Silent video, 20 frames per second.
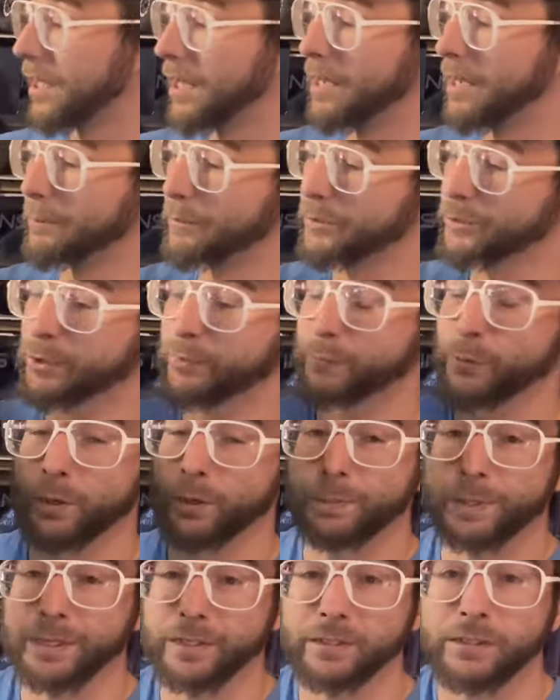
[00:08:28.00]
Um, servo
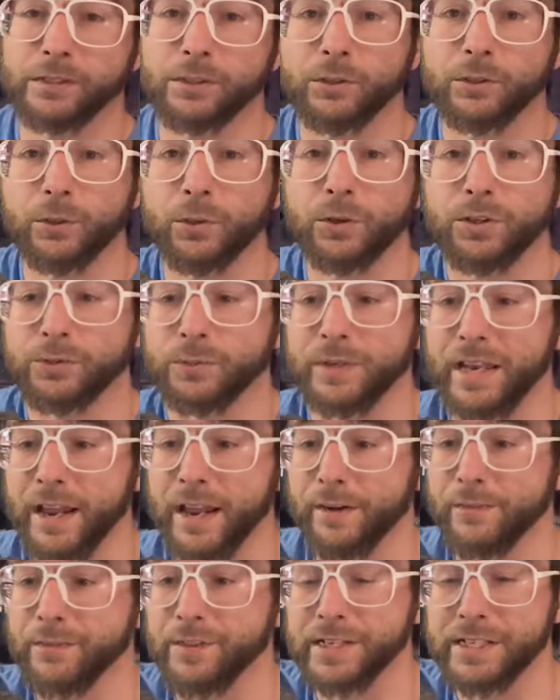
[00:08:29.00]
up here, of course, we
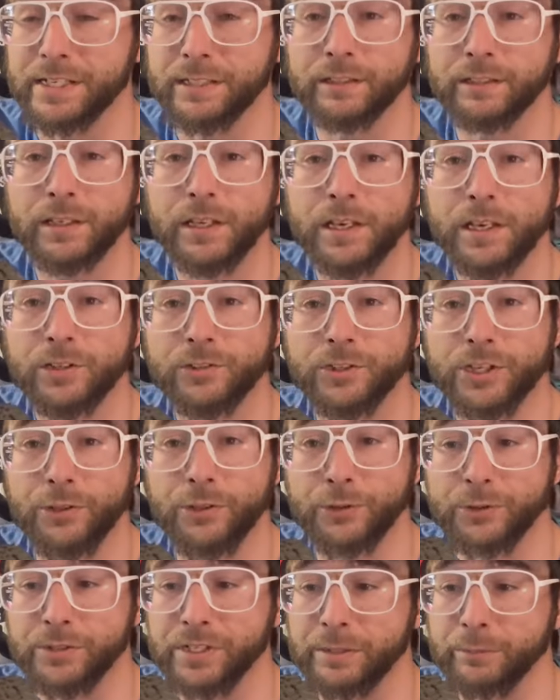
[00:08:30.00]
have the
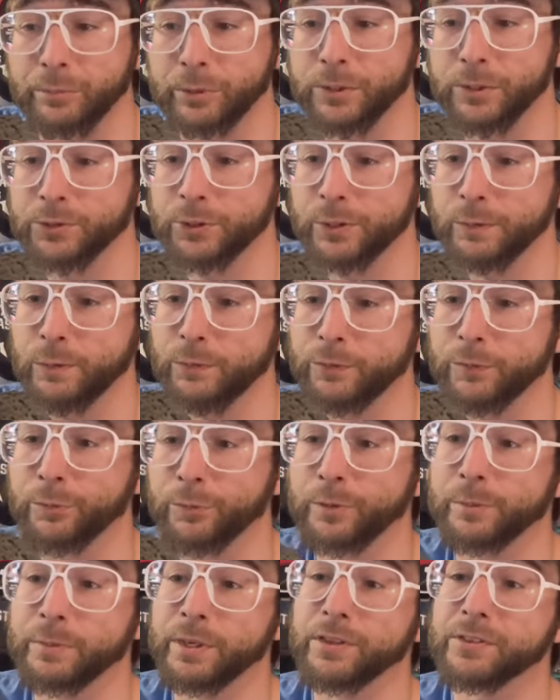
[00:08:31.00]
G13 Pro servo from
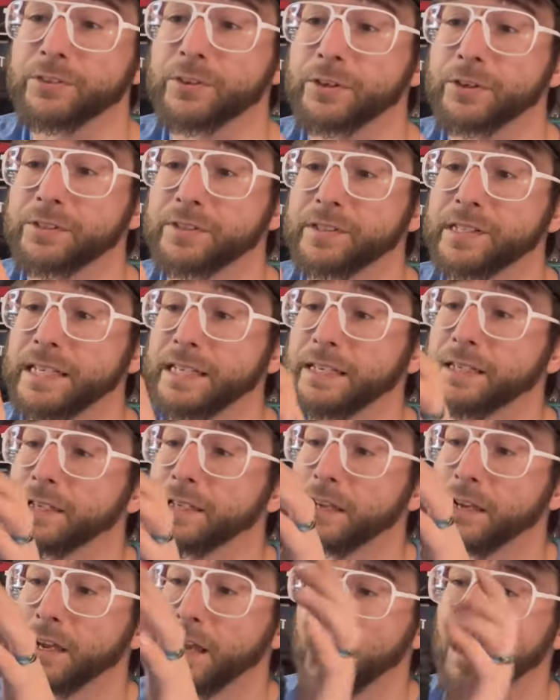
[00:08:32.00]
Three Brothers RC.
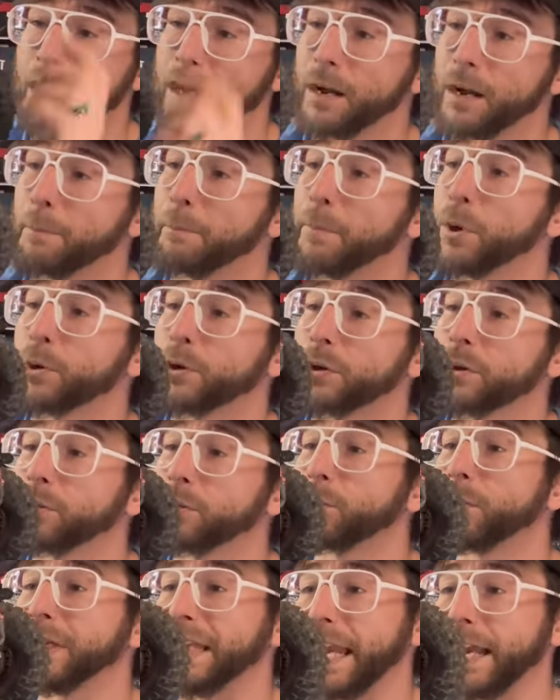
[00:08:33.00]
Uh, motor,
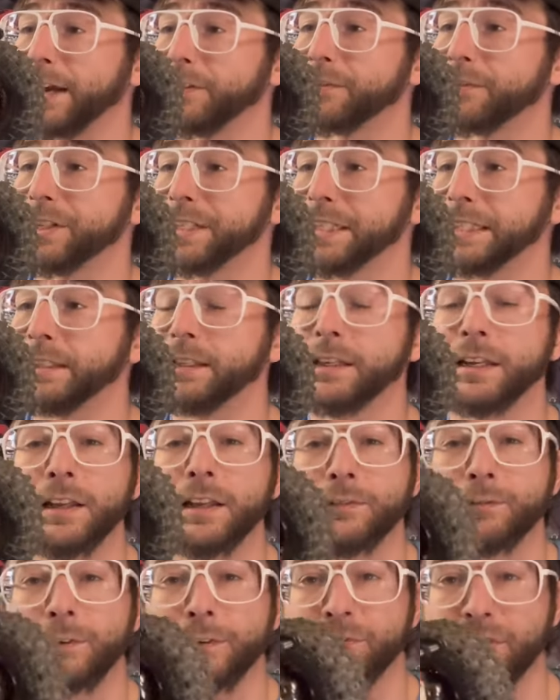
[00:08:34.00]
we have the
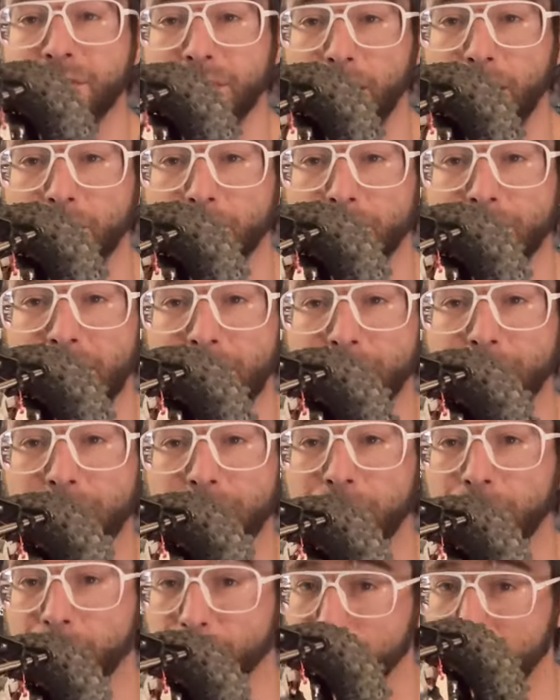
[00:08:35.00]
1500 kV
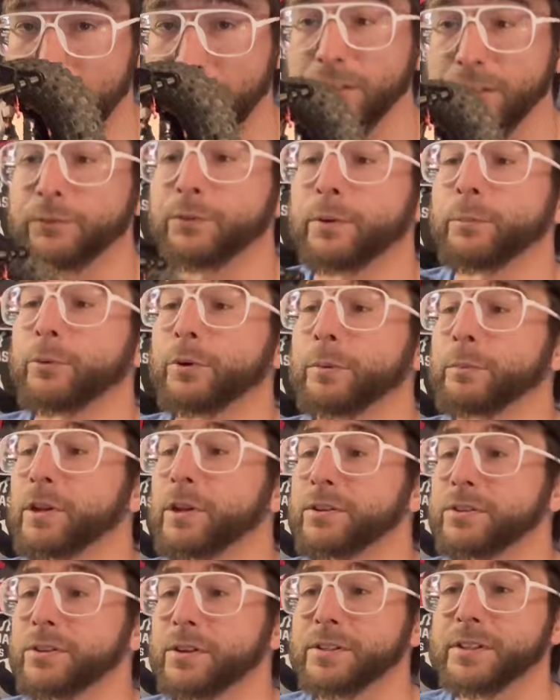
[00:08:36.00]
Yellow Jacket from Three
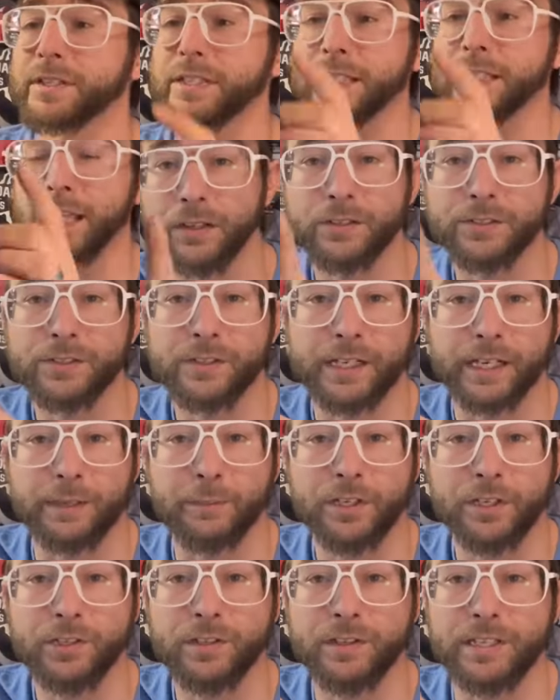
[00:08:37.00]
Brothers RC. Also, like I
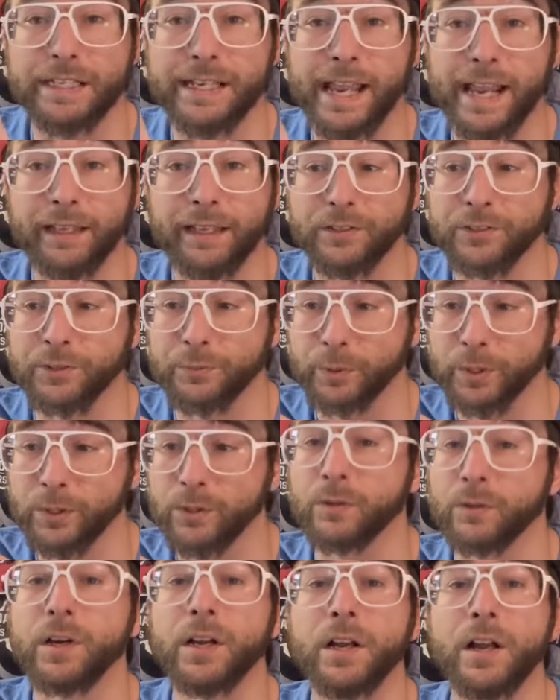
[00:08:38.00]
mentioned, the Atlas
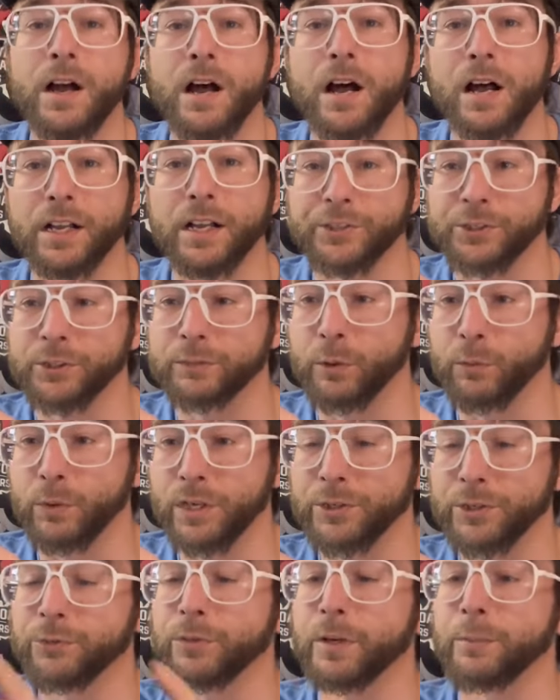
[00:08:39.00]
Pro uh, servo
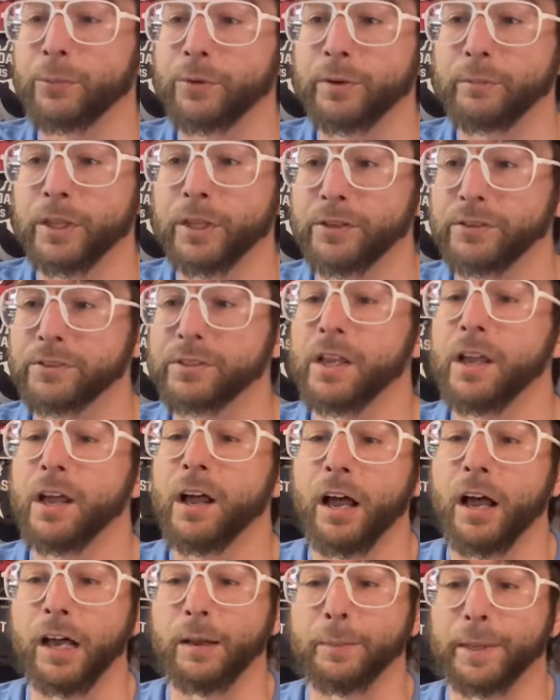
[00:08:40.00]
winch from Three Brothers.
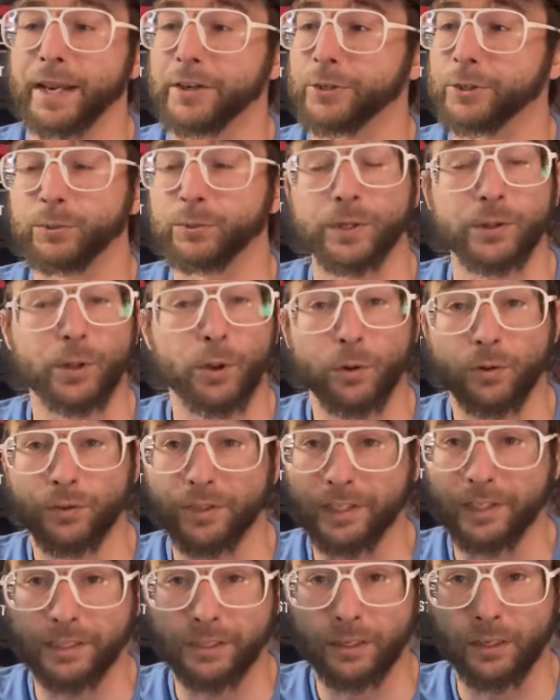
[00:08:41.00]
Um, I do run the whole
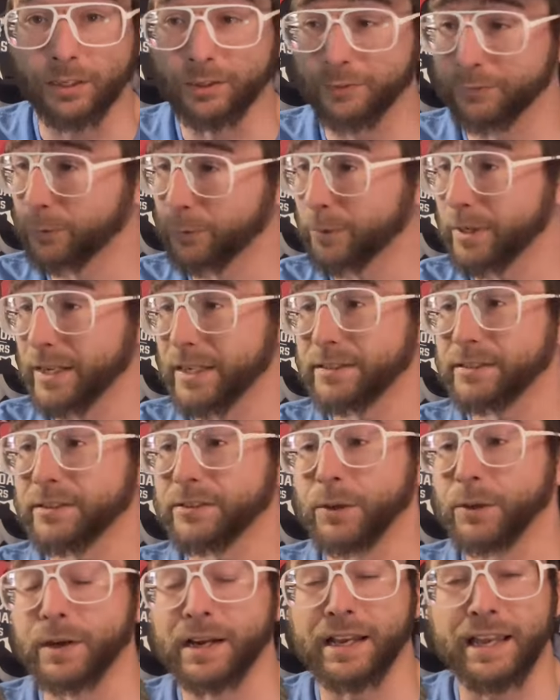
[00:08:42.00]
thing on 4S,
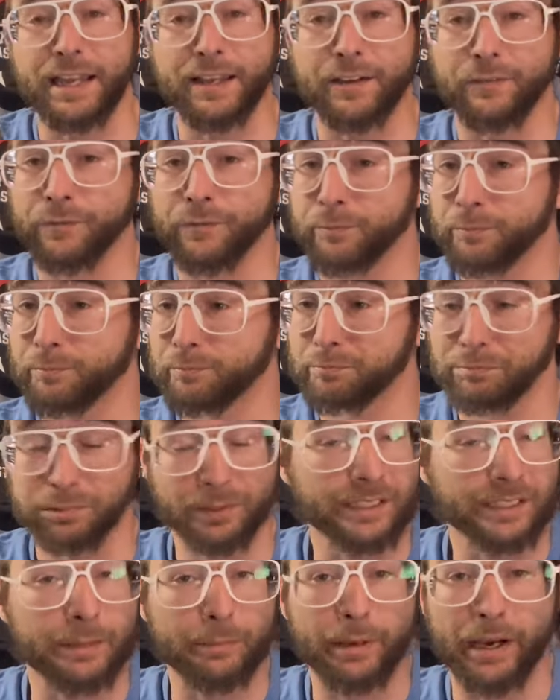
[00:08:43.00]
so I have
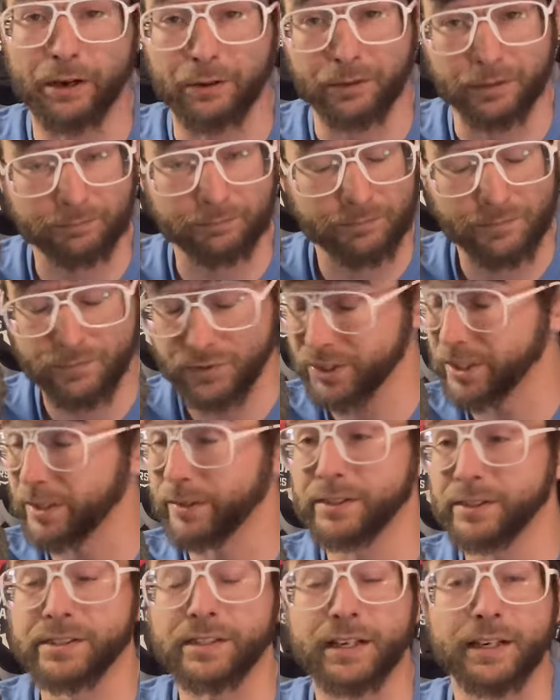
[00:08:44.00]
plenty of power.
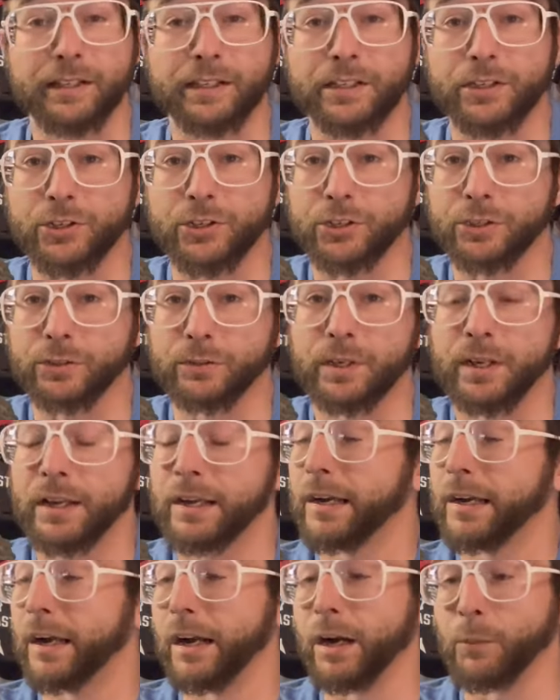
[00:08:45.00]
Steering's not an issue.
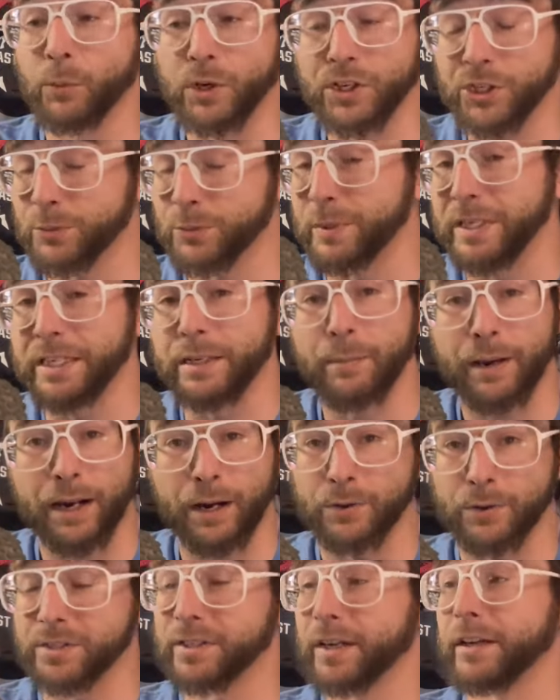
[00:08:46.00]
Um, winch speed and
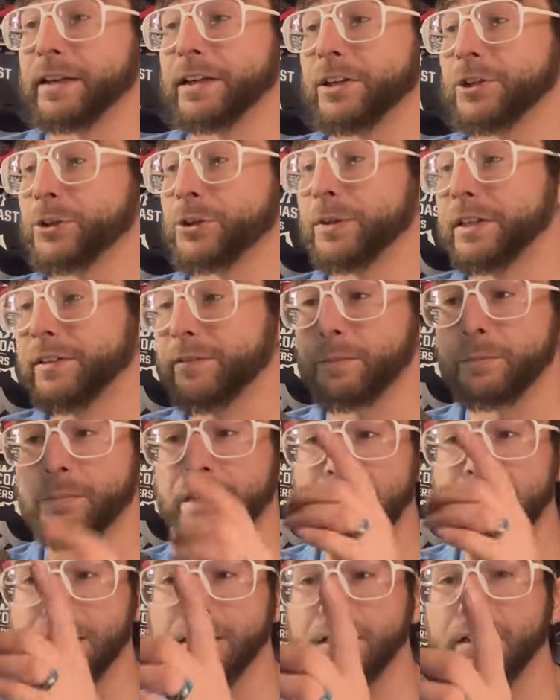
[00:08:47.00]
power's not an issue. Even
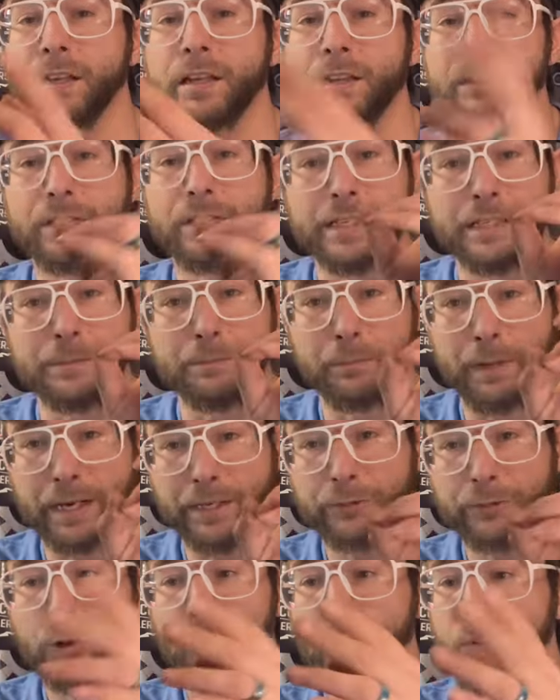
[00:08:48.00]
being the
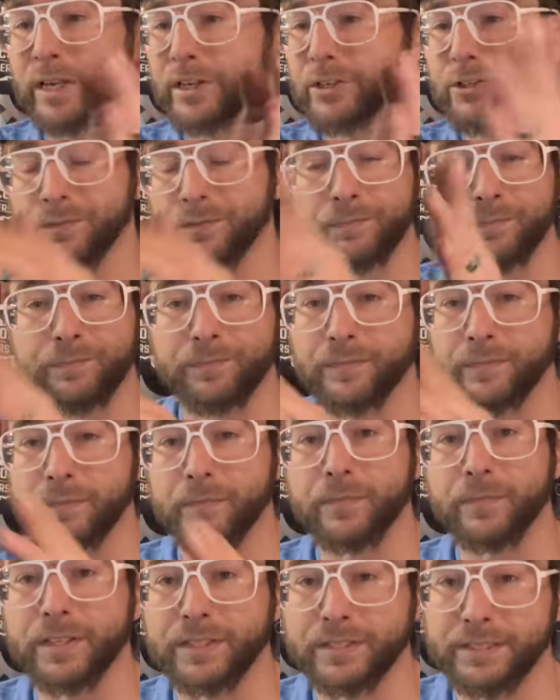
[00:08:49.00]
micro winch,
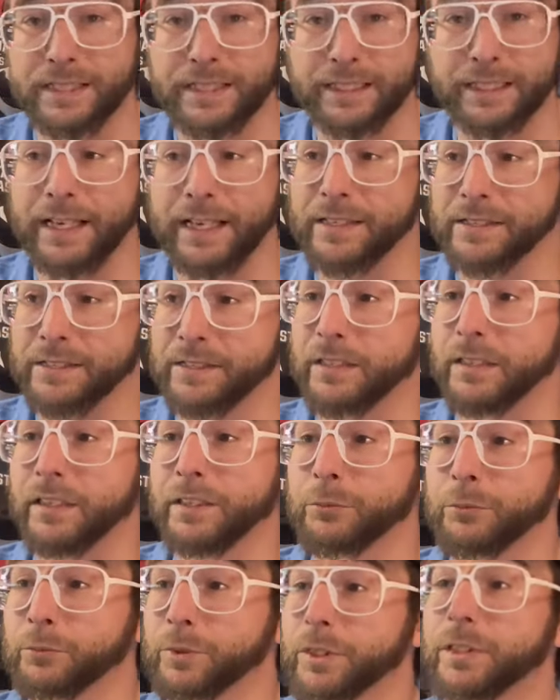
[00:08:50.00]
this thing has
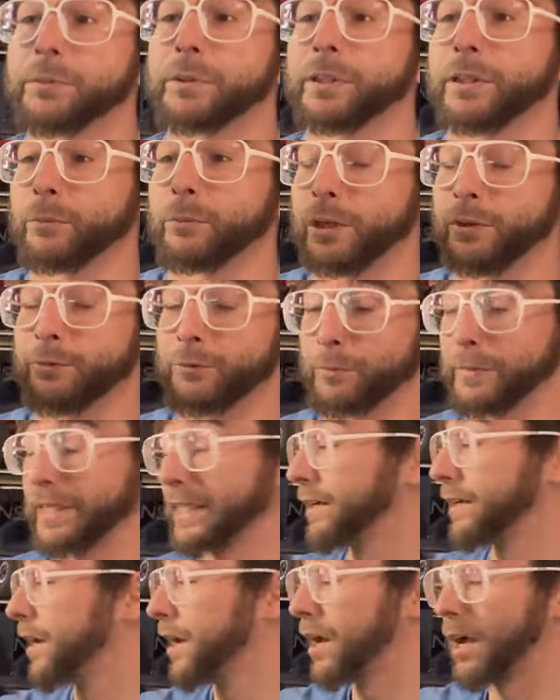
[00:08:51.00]
done really, really well for
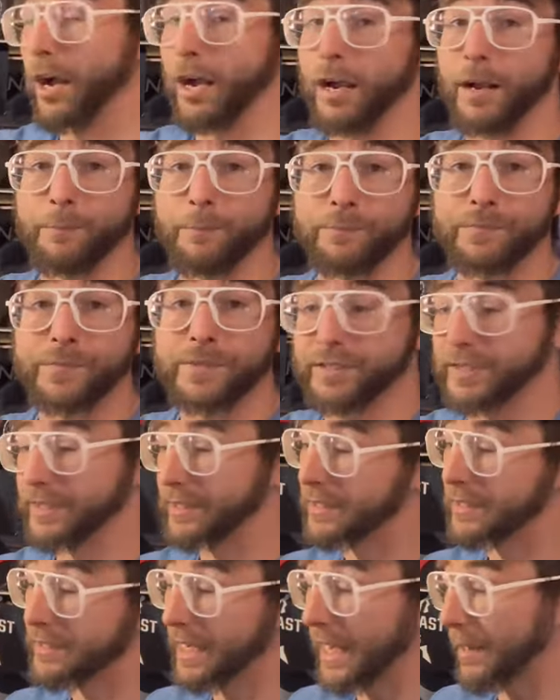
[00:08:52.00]
me. Um,
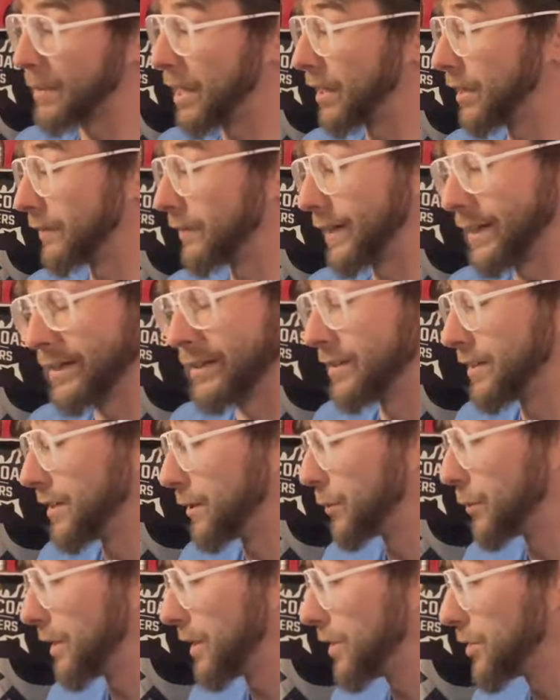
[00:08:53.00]
since it's came out, I've had
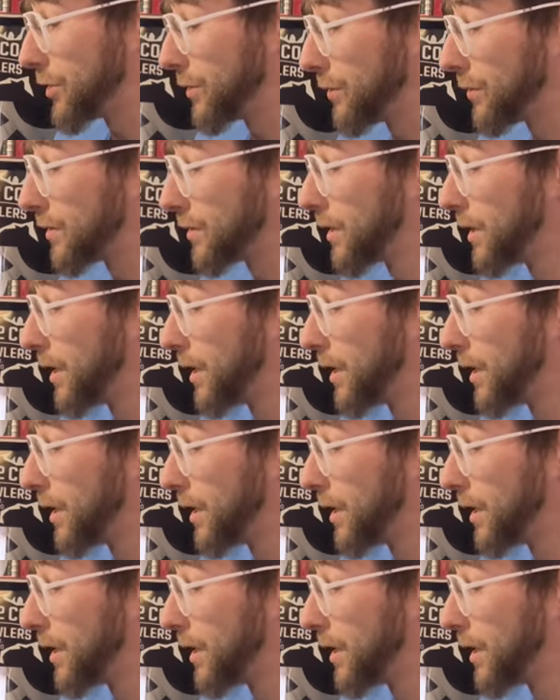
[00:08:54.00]
zero issues.